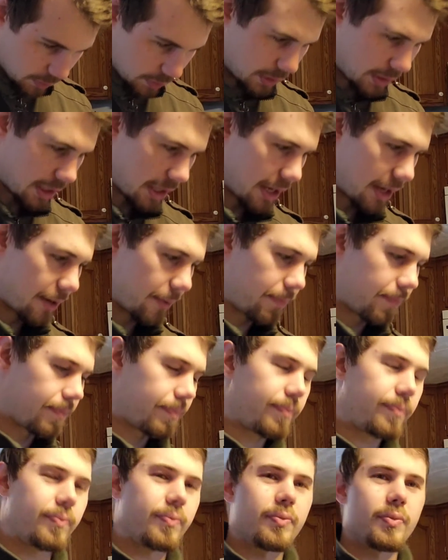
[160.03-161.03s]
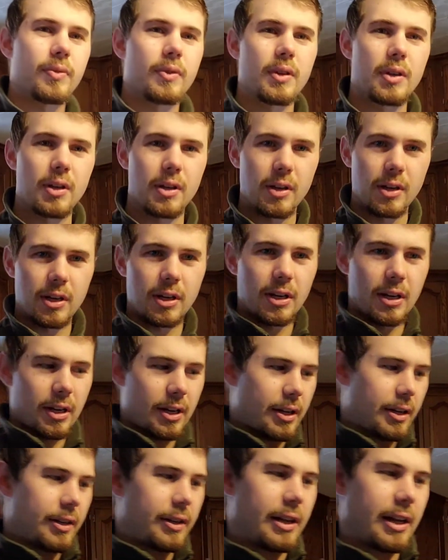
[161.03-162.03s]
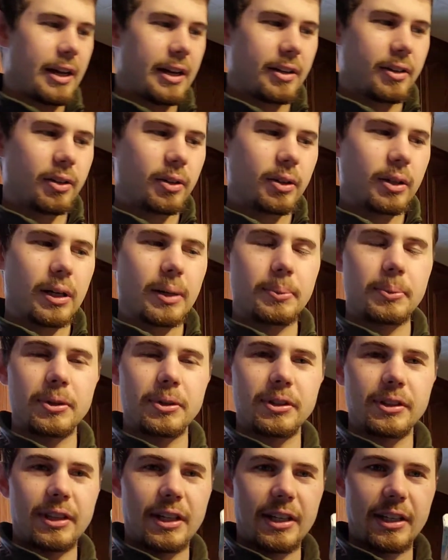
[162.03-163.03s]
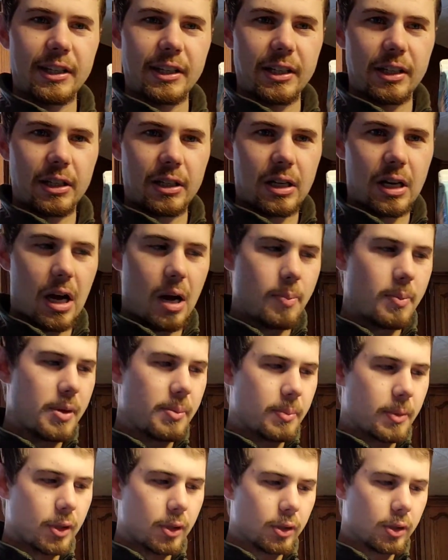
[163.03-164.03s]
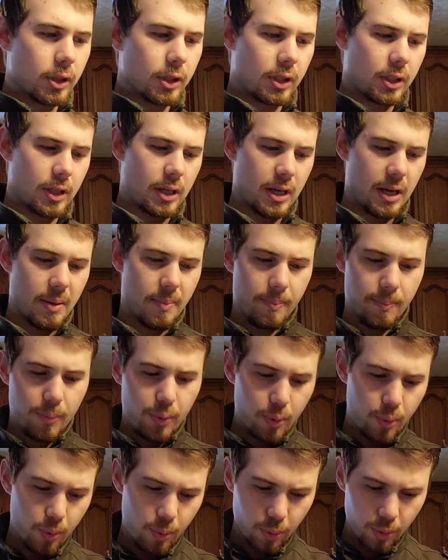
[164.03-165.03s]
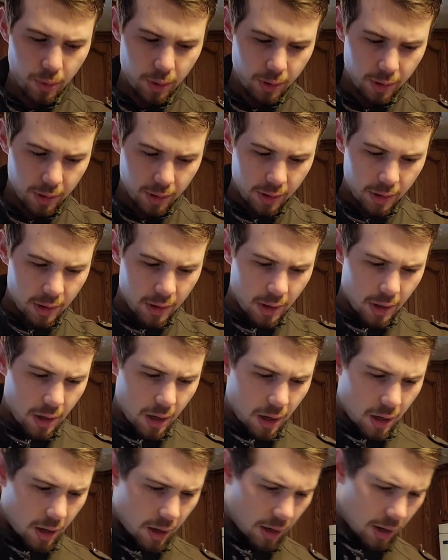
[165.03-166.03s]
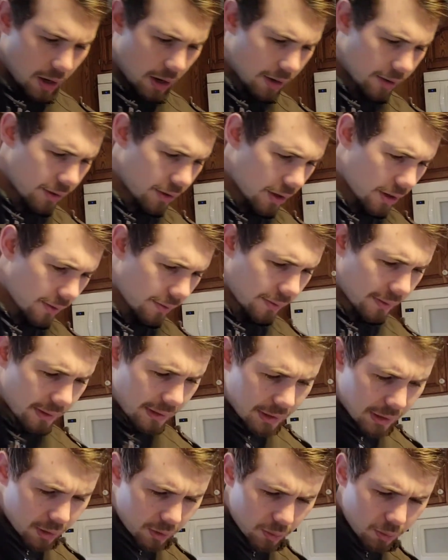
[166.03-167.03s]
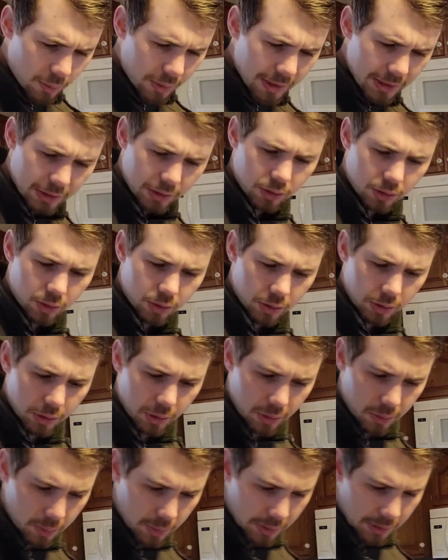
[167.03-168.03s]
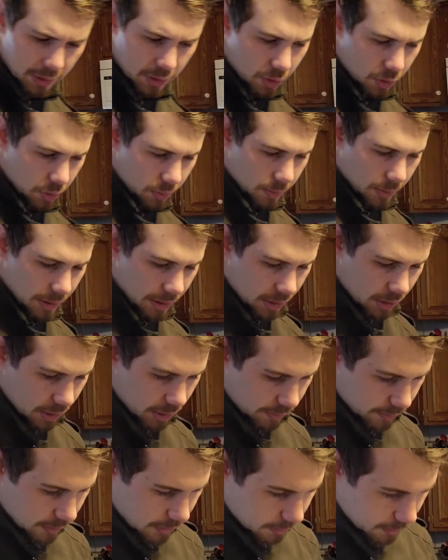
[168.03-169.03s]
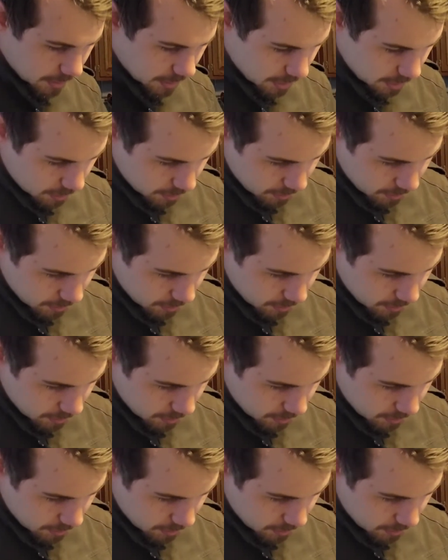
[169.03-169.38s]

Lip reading: Okay. Now I'm going to take almond milk and pour enough in. You don't want too much of it, but you don't